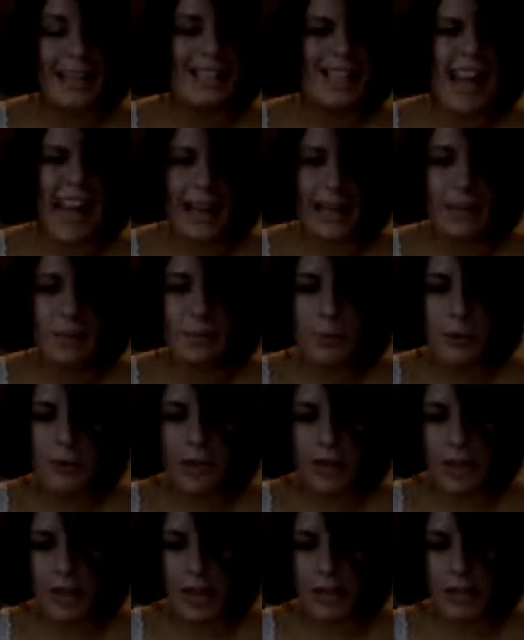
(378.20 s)
has any
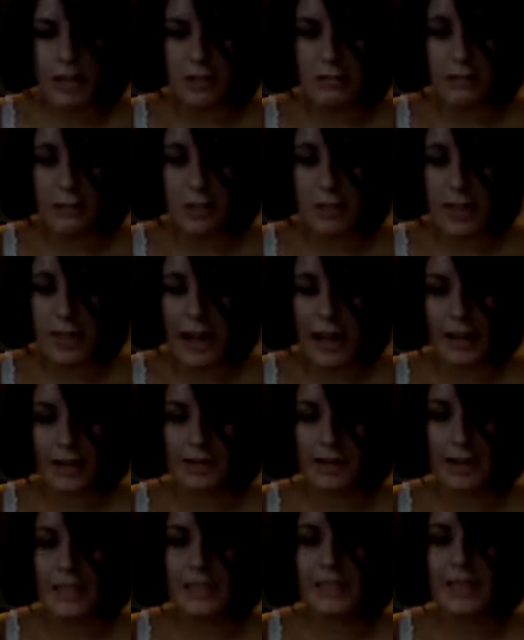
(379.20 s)
appreciation for
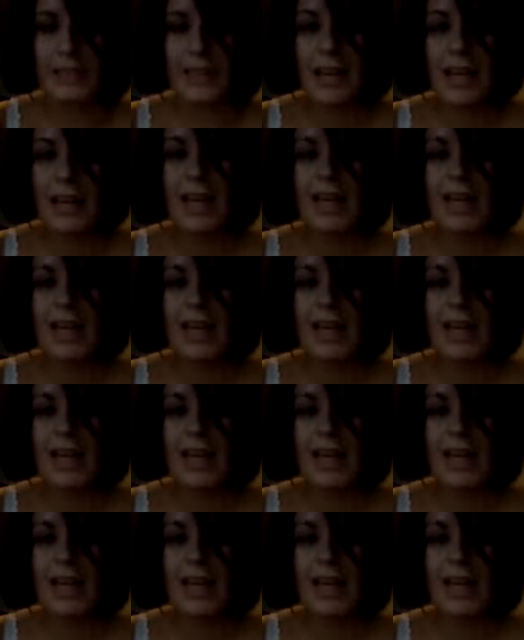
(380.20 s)
theatrics